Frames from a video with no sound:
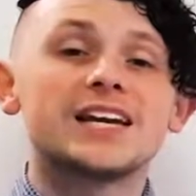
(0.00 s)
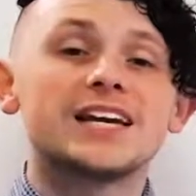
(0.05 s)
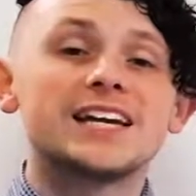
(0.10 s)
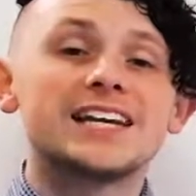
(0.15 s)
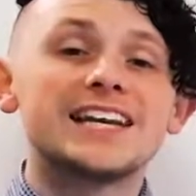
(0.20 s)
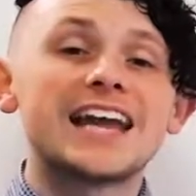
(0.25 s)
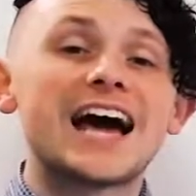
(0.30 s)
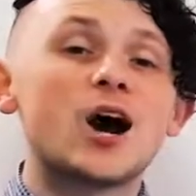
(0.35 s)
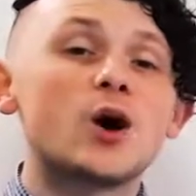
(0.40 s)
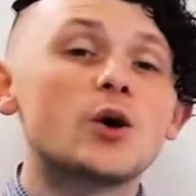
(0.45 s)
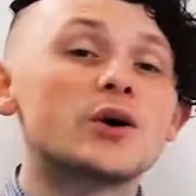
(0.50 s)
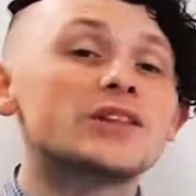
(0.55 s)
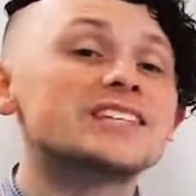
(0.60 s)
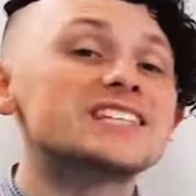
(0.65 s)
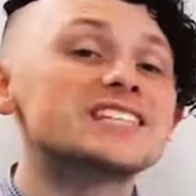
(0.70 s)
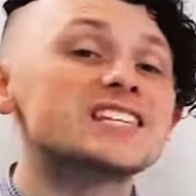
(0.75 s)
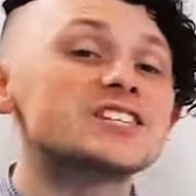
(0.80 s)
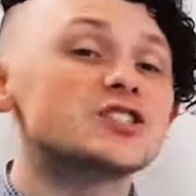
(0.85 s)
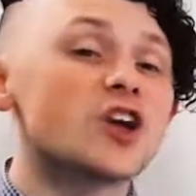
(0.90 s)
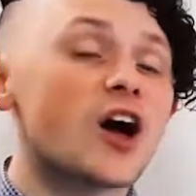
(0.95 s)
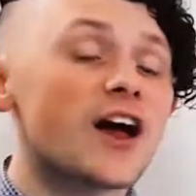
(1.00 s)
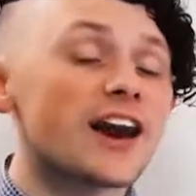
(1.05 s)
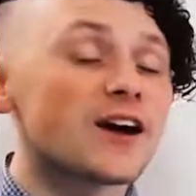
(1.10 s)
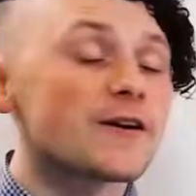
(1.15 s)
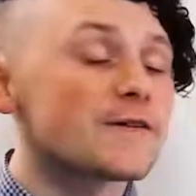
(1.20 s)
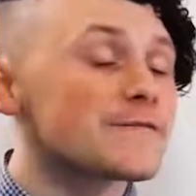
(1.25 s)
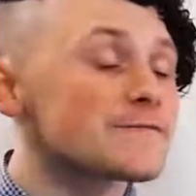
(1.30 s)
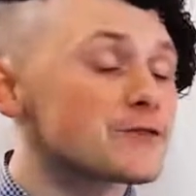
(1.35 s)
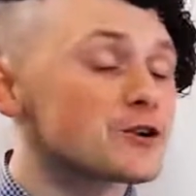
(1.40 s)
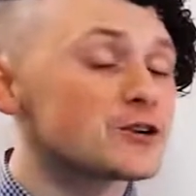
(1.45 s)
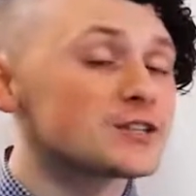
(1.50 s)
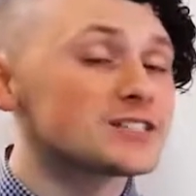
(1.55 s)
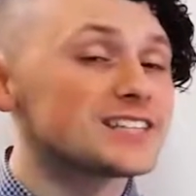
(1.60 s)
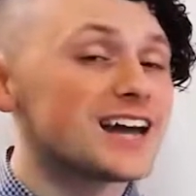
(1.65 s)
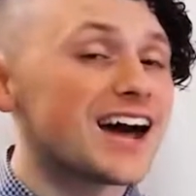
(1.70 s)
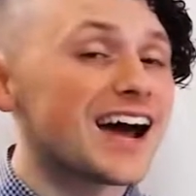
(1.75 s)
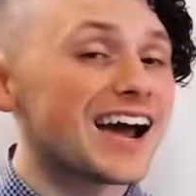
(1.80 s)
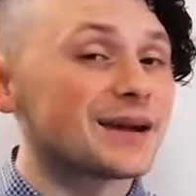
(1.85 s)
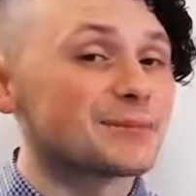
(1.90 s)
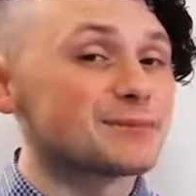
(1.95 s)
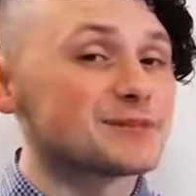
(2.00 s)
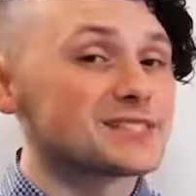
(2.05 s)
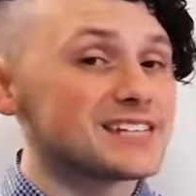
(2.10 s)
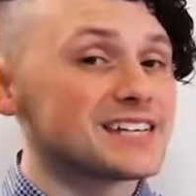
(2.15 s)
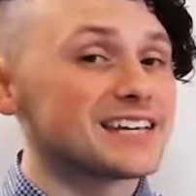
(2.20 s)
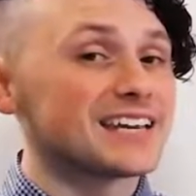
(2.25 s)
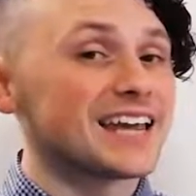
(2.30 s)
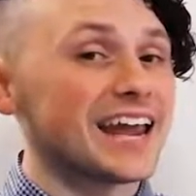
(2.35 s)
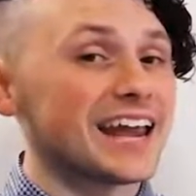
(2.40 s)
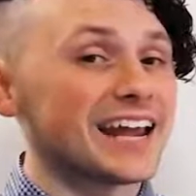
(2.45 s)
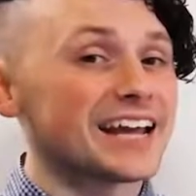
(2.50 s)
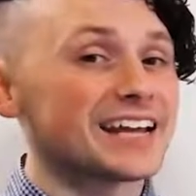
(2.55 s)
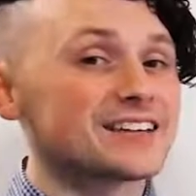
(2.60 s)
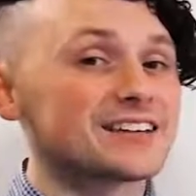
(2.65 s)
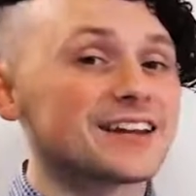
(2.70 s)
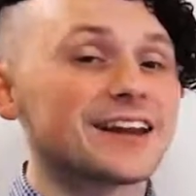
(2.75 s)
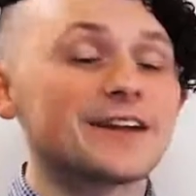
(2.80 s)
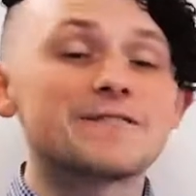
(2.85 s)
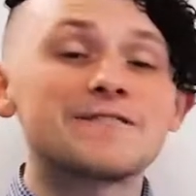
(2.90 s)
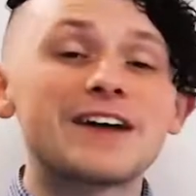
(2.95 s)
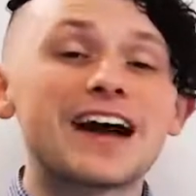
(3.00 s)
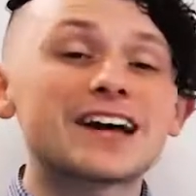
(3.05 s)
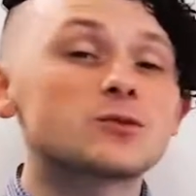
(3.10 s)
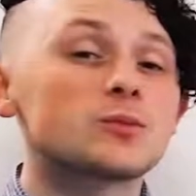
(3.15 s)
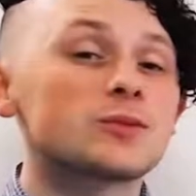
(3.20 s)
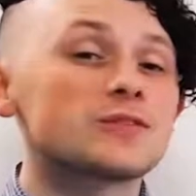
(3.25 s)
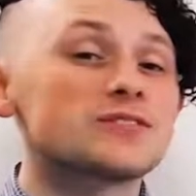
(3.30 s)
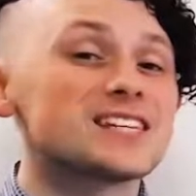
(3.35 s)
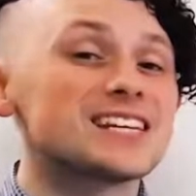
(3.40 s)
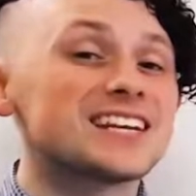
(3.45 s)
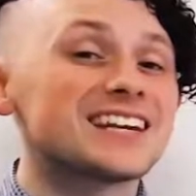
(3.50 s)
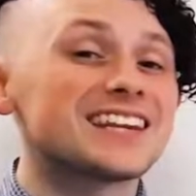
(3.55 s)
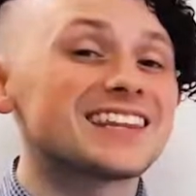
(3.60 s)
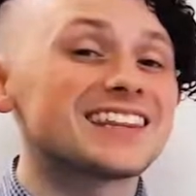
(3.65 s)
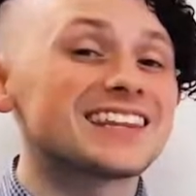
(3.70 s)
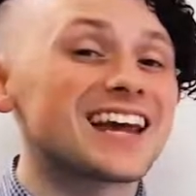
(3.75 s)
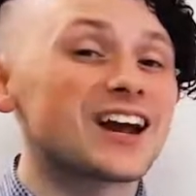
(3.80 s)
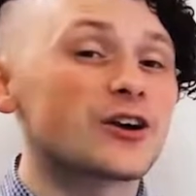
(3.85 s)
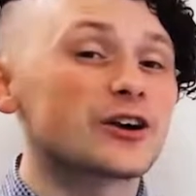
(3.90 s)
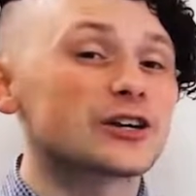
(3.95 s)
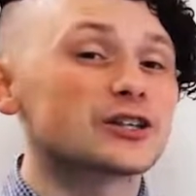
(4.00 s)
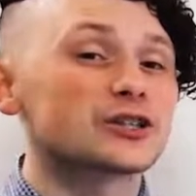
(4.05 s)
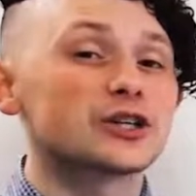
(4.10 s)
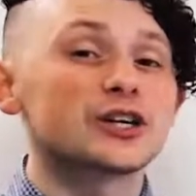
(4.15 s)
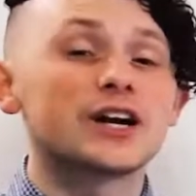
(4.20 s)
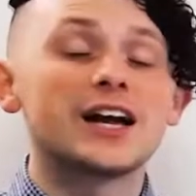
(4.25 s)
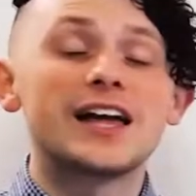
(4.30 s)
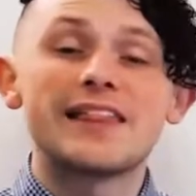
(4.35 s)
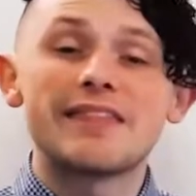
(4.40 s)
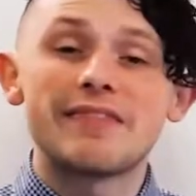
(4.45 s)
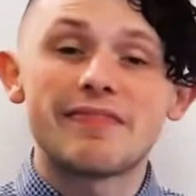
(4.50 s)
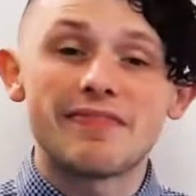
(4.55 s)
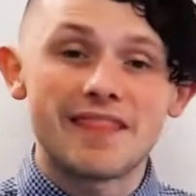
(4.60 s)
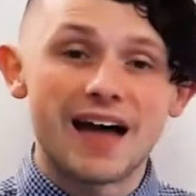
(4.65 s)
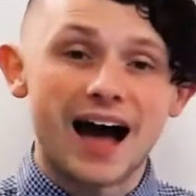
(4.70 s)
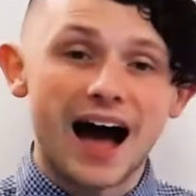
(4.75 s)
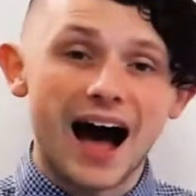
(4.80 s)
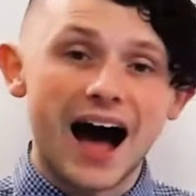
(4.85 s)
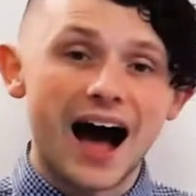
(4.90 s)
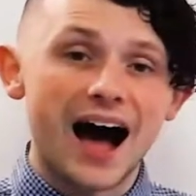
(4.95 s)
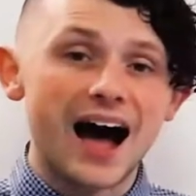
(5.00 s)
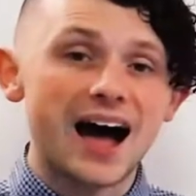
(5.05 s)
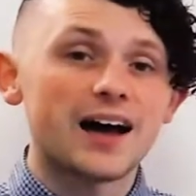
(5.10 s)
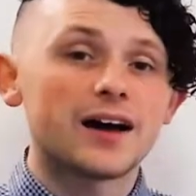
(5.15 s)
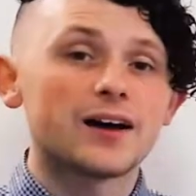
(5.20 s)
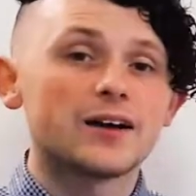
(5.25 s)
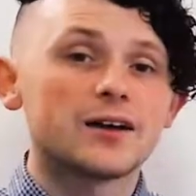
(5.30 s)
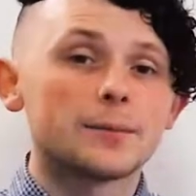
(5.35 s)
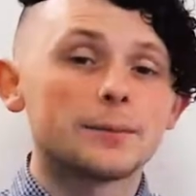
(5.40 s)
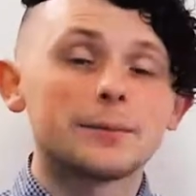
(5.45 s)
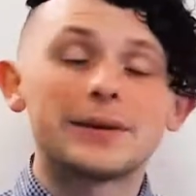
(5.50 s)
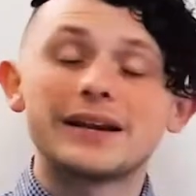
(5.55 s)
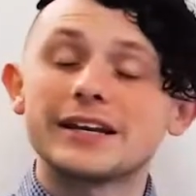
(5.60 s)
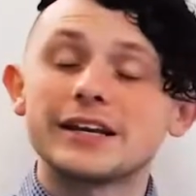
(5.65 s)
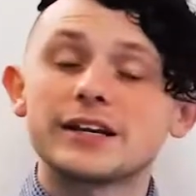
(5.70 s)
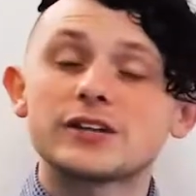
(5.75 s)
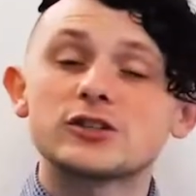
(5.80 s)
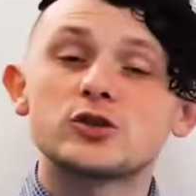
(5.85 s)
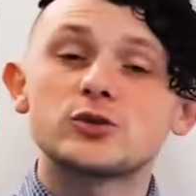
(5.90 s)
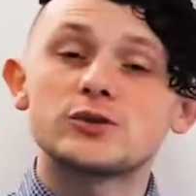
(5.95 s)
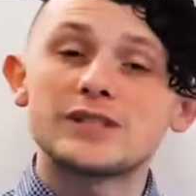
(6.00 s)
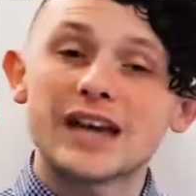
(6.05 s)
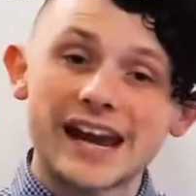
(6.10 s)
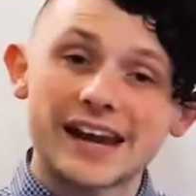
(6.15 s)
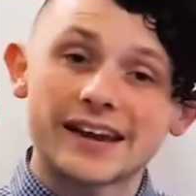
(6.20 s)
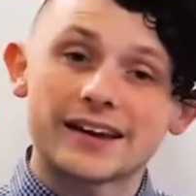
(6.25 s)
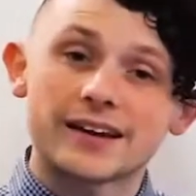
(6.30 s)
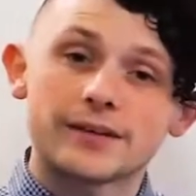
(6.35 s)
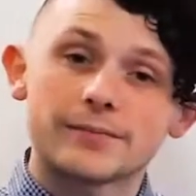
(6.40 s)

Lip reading: Now, this is not our first time seeing hand. In fact, we've seen it in the character na, meaning to take.